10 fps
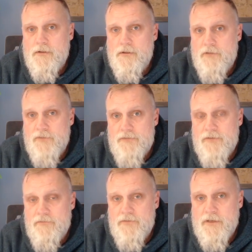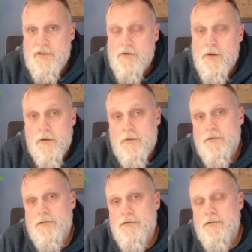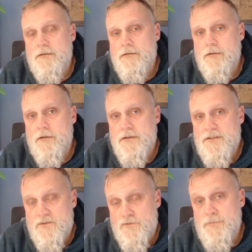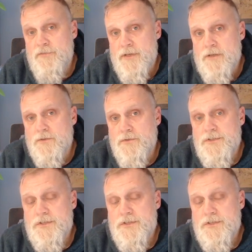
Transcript: of FFE on a group of vehicles